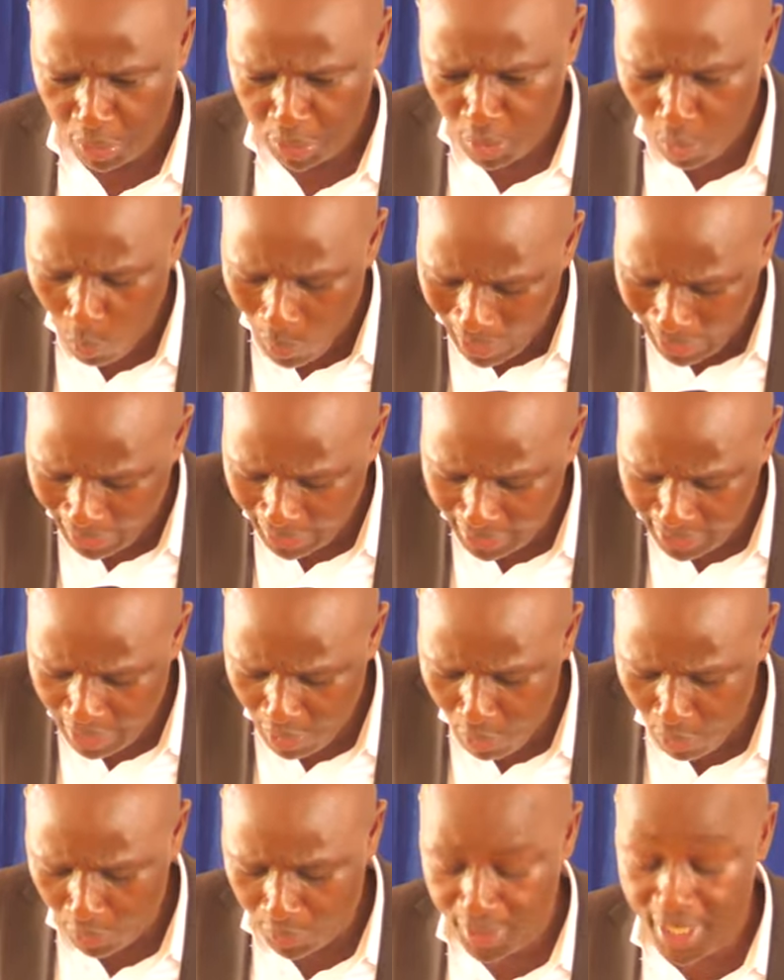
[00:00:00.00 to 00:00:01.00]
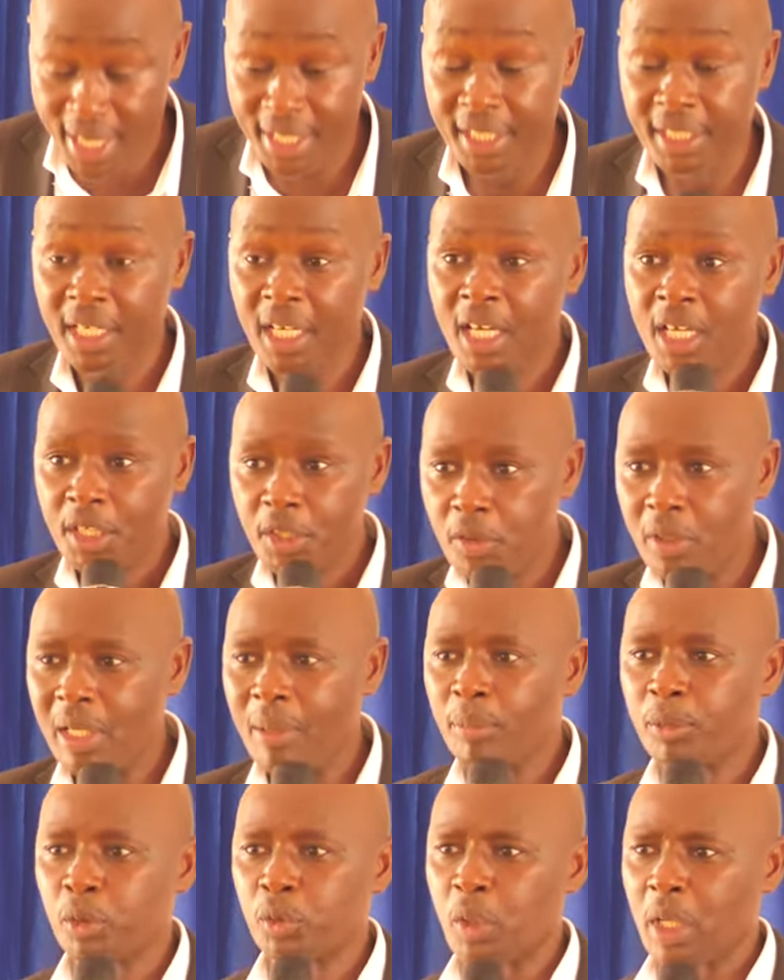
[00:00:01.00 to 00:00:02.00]
So wakaingia huko ndani, yule
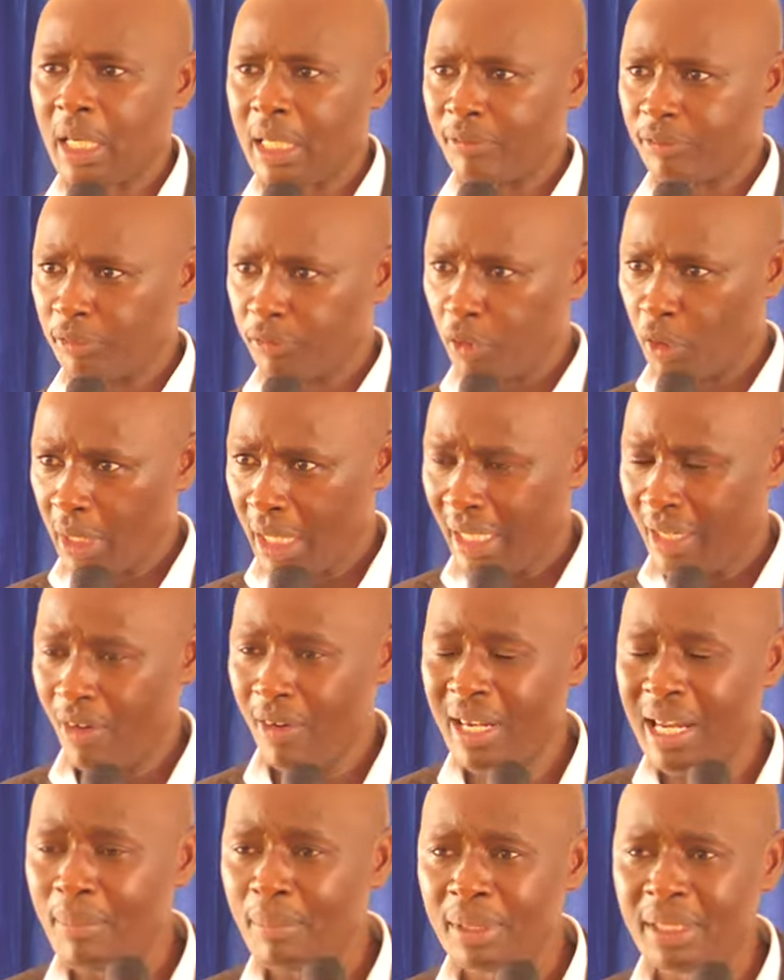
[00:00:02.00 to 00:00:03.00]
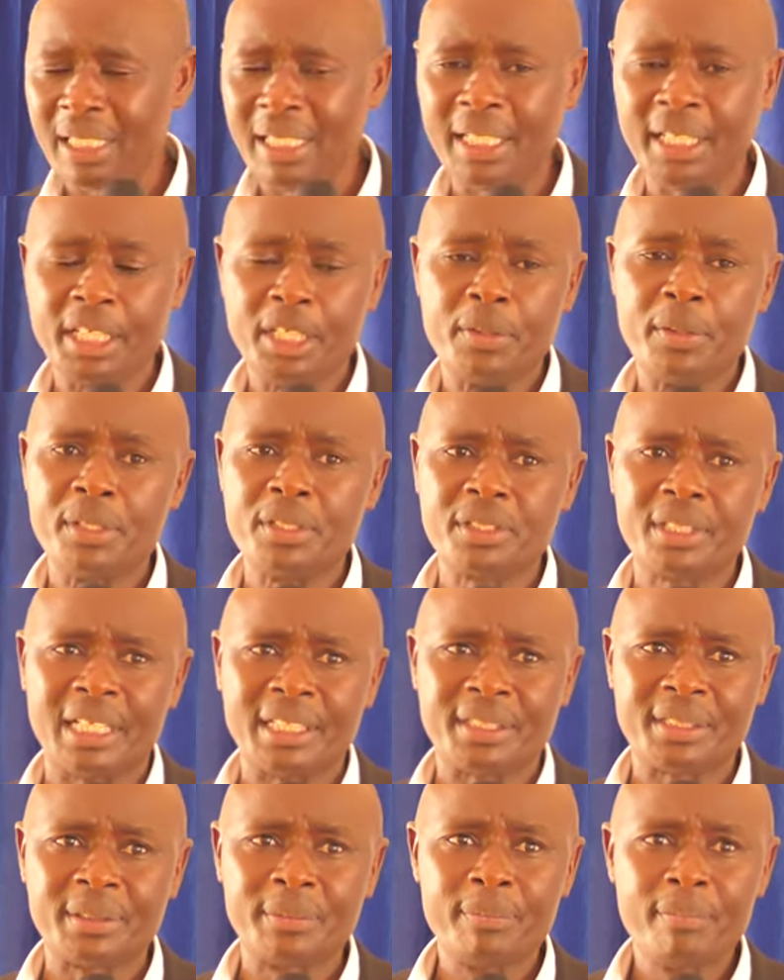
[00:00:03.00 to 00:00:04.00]
mtoto akafufuka. All I'm telling you is
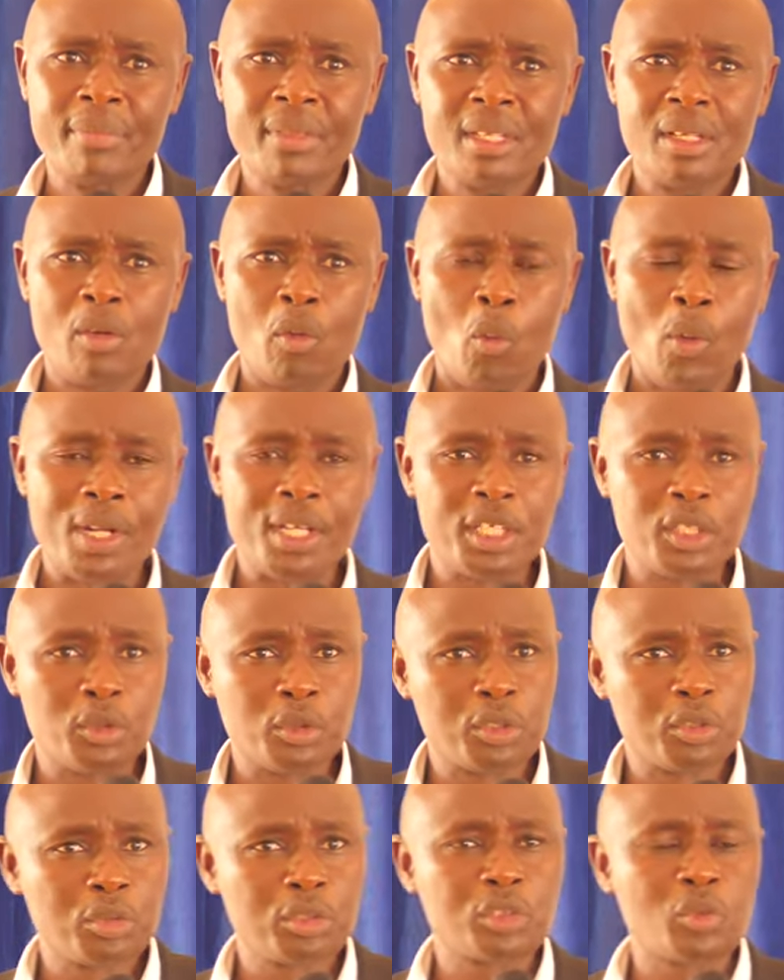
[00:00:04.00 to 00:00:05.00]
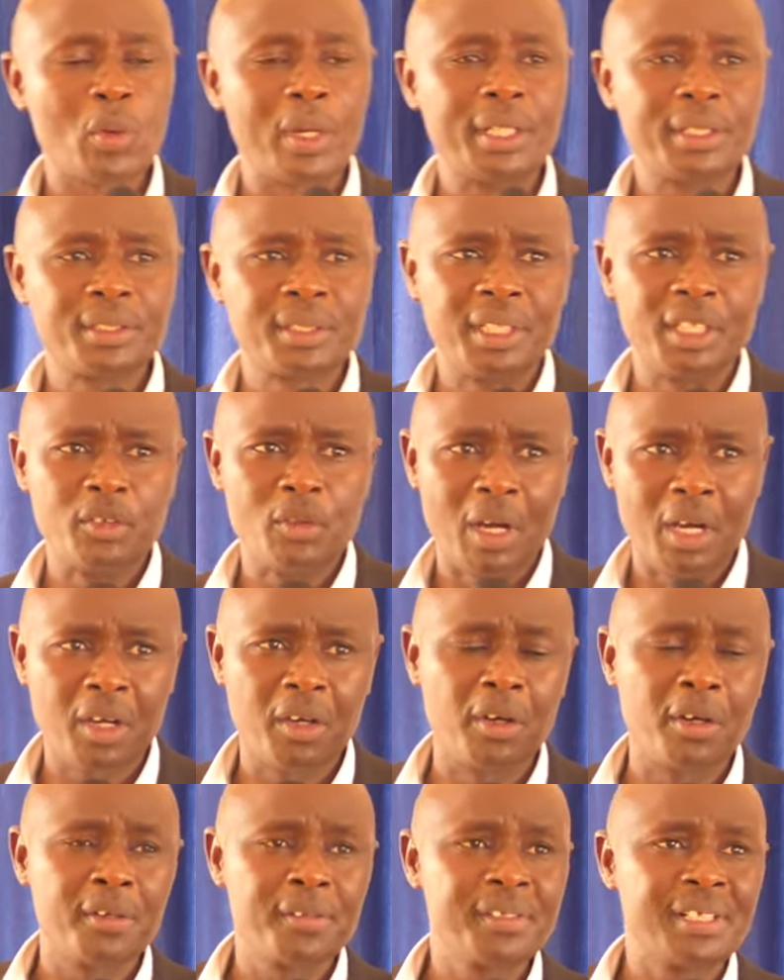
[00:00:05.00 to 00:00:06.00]
that when you choose wisely your
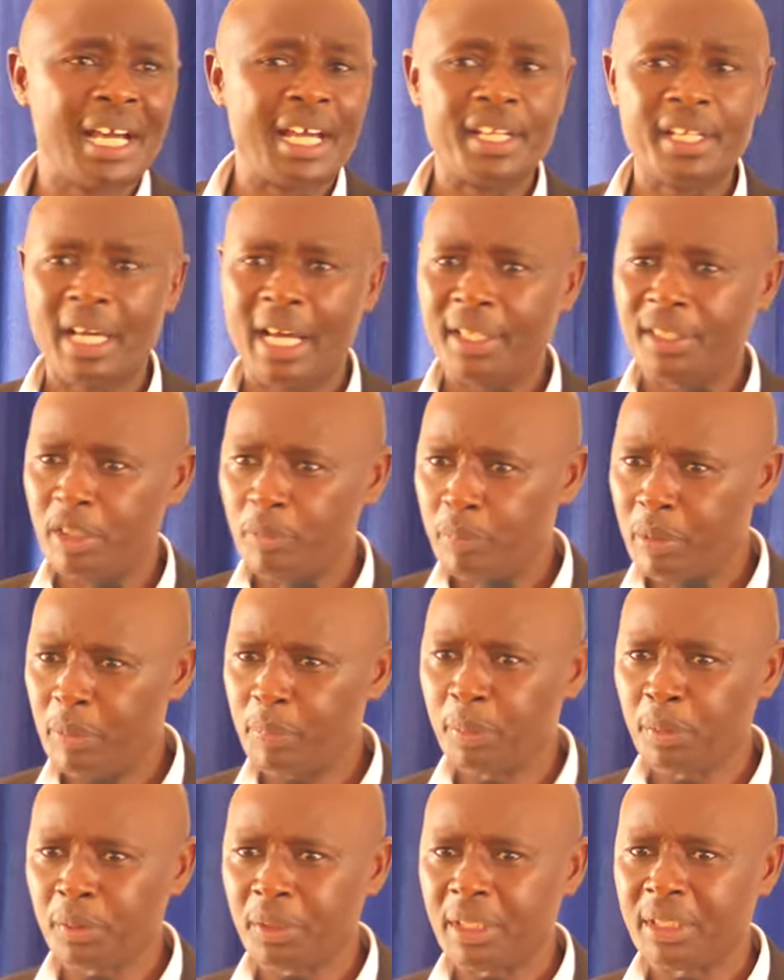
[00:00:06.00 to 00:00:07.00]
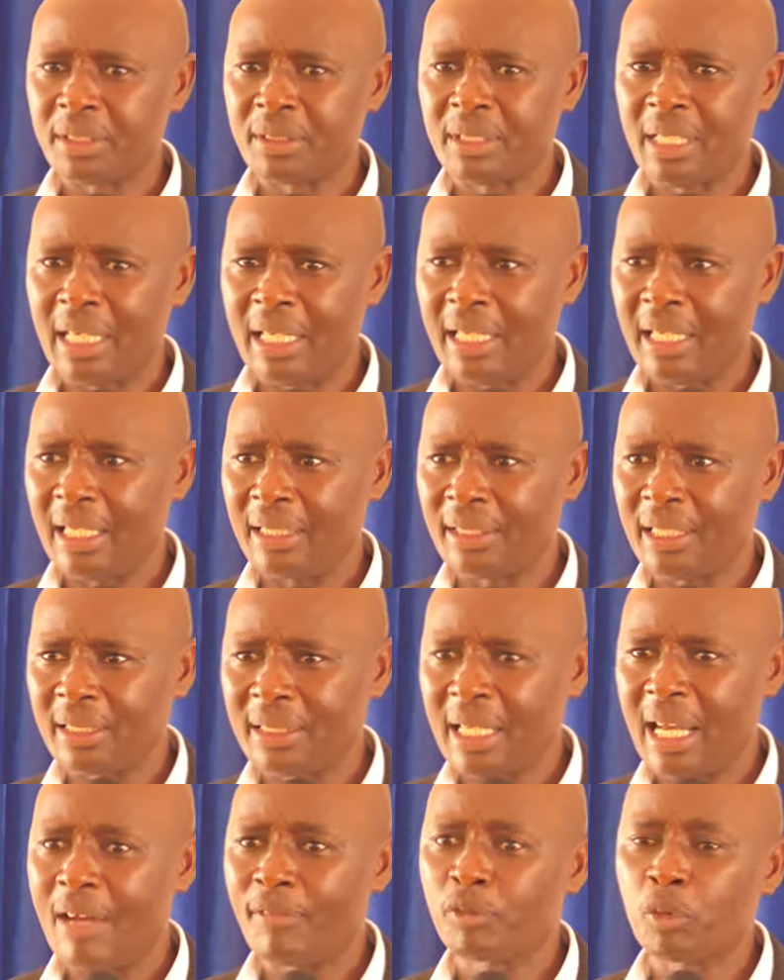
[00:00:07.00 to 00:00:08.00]
God and the people
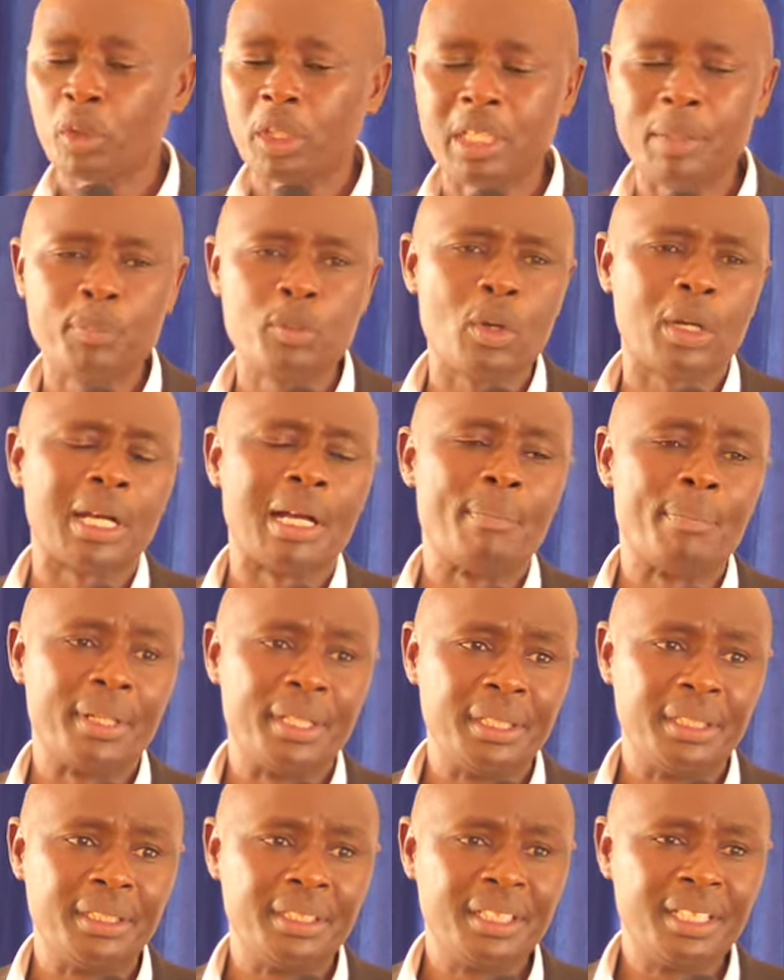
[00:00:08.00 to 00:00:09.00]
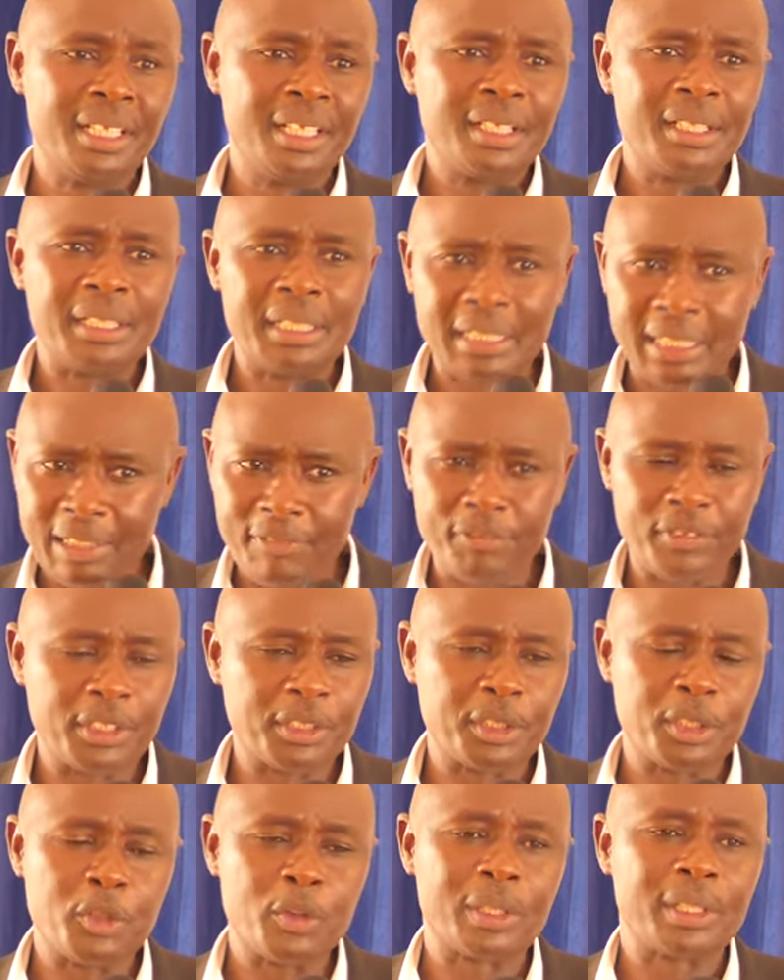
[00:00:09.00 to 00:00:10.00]
that have to keep your company,
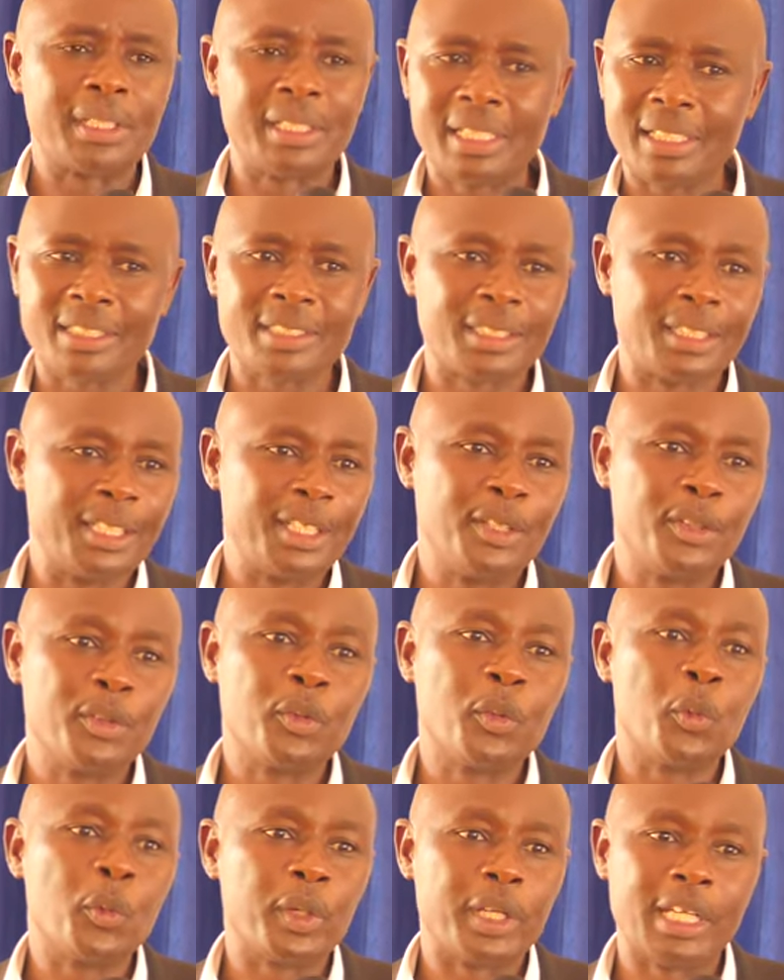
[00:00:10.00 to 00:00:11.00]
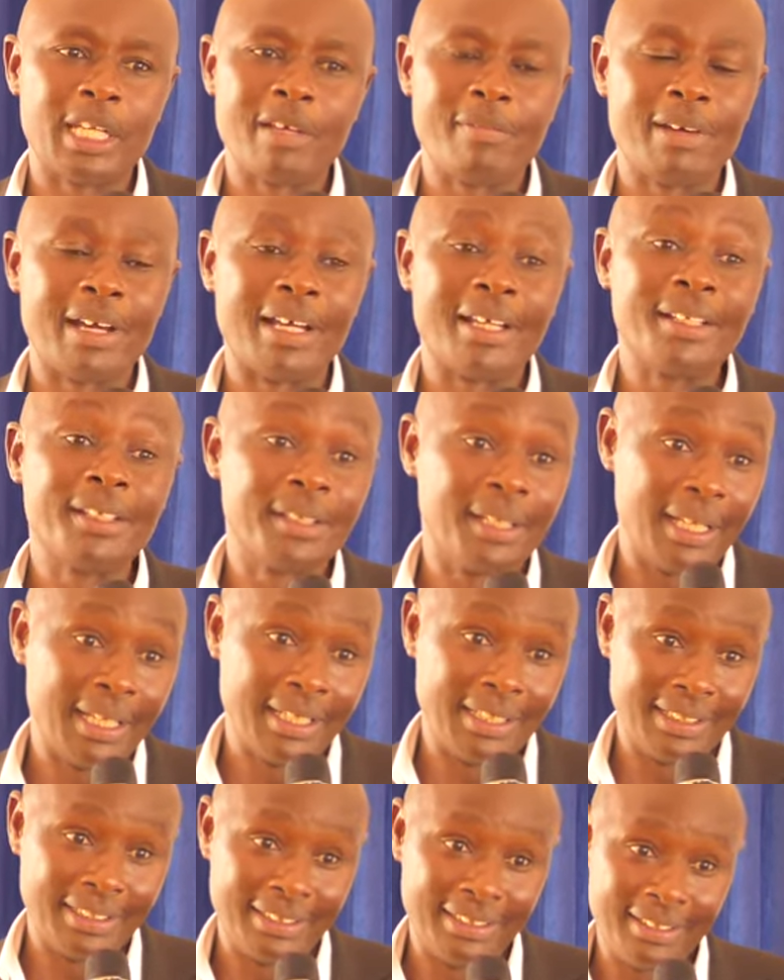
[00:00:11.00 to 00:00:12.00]
definitely your destiny will never
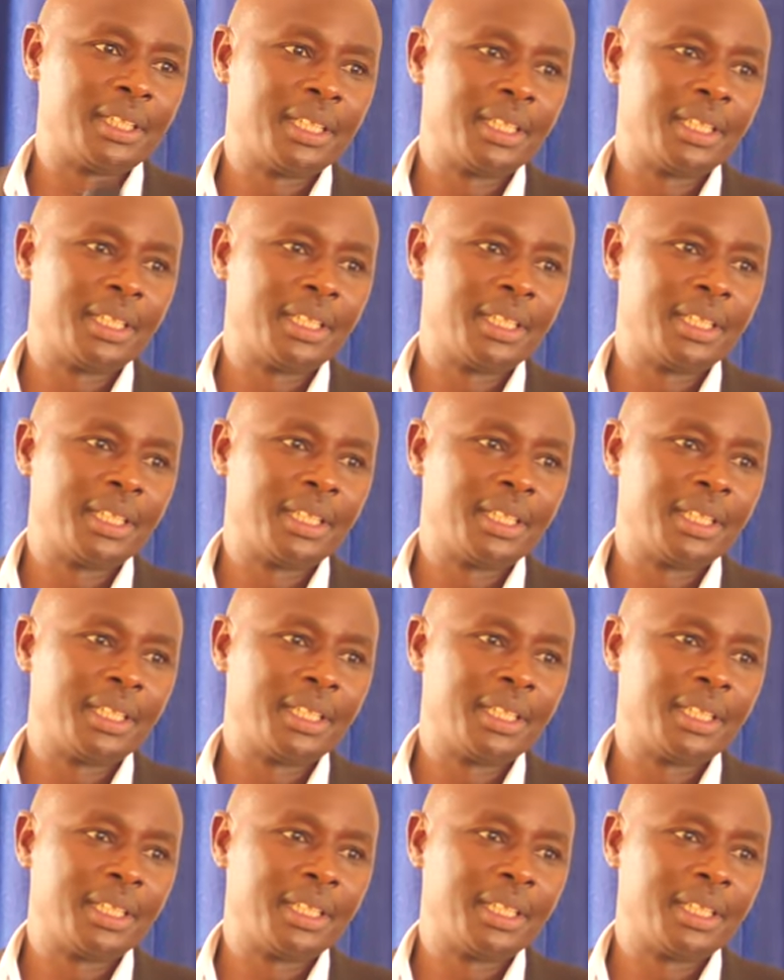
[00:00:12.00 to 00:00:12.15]
delay.